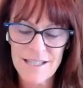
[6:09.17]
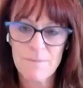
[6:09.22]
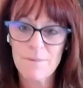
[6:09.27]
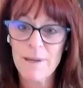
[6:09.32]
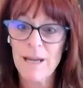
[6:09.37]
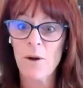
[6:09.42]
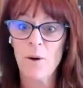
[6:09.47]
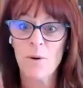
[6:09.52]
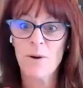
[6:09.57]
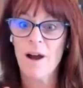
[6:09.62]
I'm
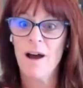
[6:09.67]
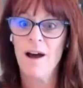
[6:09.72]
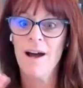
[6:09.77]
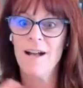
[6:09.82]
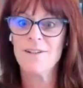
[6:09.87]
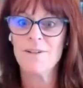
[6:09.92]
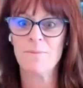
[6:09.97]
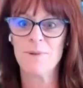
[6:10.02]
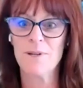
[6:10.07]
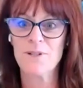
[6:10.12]
like, oh
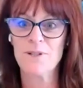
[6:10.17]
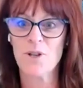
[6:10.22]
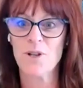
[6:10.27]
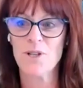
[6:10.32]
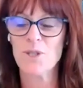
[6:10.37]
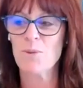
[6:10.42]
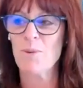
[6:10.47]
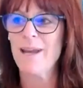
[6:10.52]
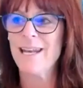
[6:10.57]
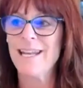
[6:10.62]
gosh, I'm going to
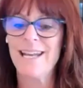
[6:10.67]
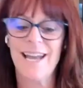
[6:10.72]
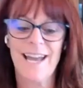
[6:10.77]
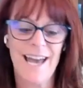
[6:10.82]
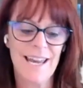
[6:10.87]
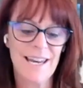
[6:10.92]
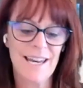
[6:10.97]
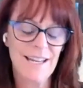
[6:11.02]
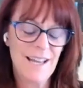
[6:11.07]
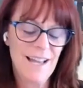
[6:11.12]
sweat
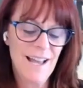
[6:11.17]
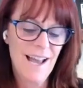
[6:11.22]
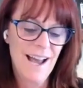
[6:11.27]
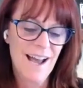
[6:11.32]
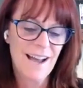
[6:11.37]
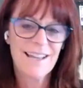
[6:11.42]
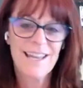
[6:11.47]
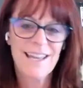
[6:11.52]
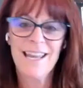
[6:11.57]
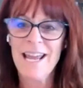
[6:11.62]
again.
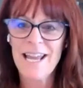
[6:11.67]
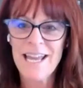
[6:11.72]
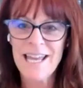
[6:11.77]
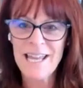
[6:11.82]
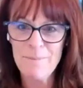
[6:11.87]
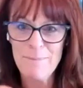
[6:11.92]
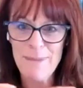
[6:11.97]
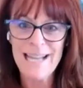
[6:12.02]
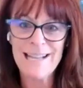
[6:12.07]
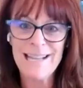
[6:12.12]
Can
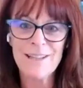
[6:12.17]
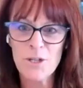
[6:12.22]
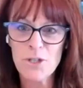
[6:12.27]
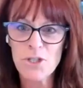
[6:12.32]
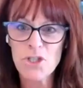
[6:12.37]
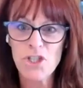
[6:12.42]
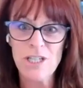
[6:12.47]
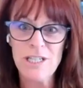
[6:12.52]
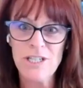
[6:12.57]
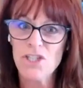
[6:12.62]
I make a little
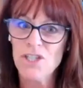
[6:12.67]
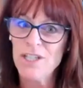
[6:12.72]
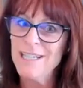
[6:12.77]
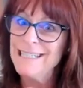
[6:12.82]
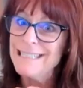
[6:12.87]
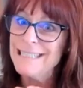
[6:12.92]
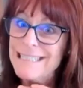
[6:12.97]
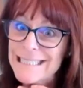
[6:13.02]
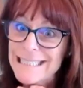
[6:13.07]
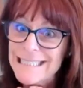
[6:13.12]
cheat
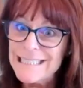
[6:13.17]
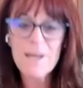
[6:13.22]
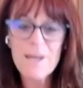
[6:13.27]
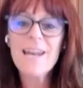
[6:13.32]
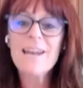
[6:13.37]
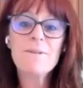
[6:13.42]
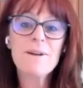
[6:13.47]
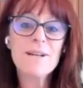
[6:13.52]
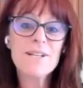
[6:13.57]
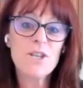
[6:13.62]
sheet? And
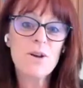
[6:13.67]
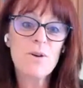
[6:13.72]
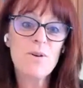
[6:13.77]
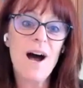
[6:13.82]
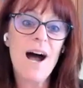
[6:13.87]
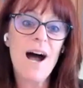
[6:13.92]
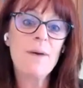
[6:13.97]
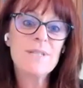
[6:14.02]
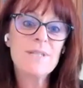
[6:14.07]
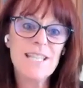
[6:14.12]
anyway, so
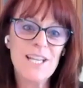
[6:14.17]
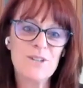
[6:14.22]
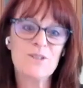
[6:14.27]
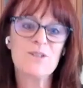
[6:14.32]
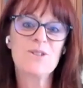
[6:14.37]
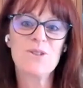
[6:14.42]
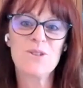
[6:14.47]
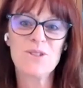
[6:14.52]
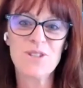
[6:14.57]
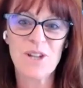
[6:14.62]
I was
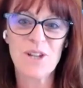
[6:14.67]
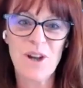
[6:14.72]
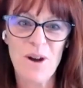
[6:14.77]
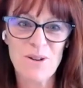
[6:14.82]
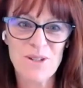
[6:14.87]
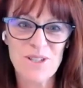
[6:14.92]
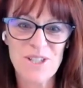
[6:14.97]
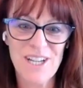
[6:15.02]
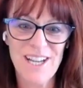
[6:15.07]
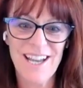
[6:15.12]
introduced to
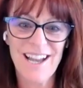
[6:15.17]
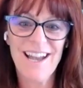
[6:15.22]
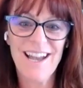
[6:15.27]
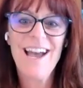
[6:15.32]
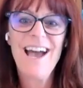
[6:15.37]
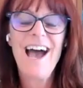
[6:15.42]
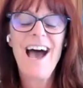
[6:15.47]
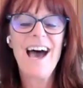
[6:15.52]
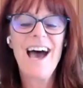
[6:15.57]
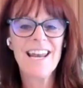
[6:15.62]
coaching
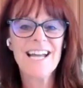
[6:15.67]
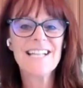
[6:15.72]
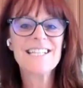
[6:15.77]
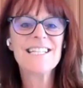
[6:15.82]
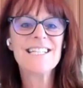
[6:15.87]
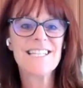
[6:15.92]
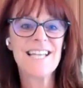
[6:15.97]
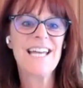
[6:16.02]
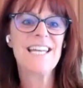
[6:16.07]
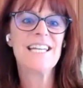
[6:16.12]
and I
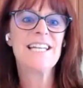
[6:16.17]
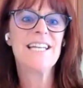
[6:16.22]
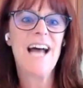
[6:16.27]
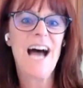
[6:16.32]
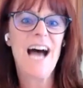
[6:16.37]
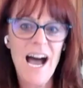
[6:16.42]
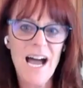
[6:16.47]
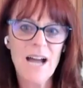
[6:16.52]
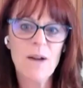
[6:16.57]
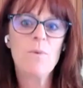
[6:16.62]
decided
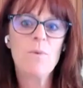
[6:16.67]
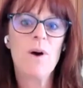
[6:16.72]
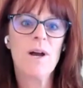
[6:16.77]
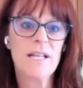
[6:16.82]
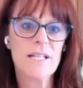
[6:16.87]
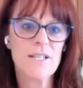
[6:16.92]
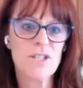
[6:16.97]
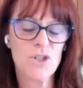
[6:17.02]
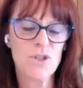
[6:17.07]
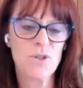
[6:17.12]
I
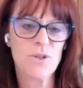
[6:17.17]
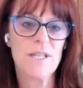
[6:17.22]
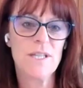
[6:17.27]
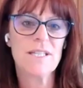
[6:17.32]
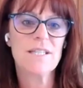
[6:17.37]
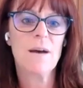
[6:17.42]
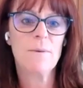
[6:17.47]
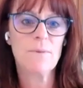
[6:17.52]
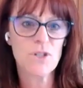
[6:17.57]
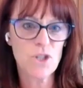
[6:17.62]
wanted to do
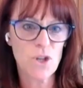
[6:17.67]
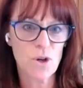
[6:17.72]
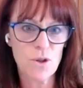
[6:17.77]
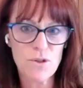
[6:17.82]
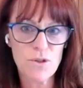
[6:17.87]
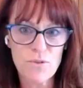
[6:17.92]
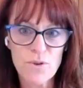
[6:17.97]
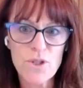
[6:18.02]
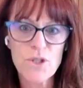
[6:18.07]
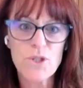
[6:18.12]
this. I wanted to go
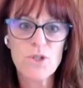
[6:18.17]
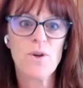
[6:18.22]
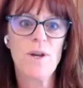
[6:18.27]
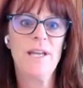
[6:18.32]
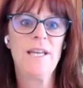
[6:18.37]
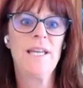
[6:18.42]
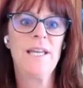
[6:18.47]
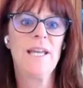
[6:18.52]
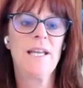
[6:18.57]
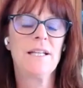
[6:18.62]
through the
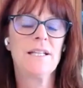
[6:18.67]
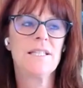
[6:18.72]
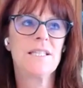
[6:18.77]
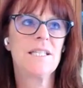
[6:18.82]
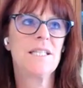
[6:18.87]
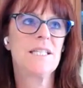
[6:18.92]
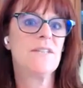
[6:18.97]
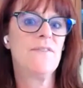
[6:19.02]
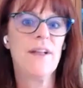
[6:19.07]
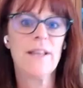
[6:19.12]
training to
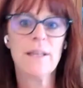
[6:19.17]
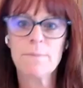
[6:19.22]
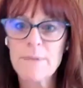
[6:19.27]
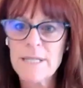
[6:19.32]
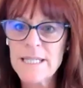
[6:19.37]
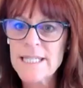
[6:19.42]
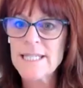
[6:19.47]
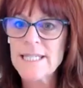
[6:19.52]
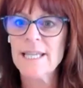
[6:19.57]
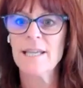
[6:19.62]
develop the
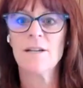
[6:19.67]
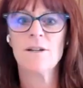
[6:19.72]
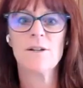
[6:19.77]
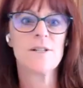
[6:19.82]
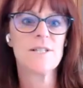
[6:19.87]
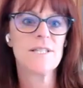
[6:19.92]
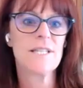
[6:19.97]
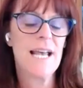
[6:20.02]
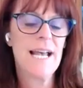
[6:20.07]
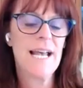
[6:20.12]

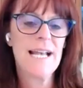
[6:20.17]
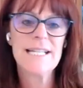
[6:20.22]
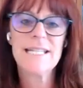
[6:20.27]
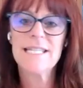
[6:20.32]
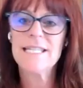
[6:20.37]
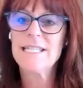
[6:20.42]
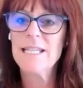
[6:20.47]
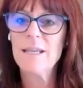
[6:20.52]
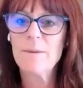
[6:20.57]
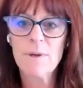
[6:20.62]
skills,
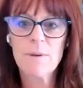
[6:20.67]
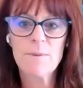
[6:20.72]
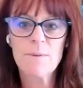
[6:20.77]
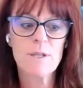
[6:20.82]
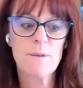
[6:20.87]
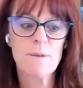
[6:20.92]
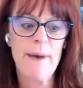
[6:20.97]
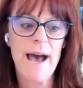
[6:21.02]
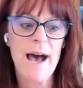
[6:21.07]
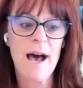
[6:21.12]
see what it was
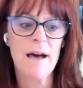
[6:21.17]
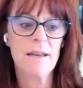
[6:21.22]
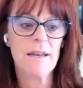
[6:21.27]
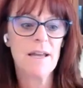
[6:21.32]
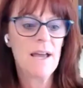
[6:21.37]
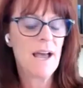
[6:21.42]
about.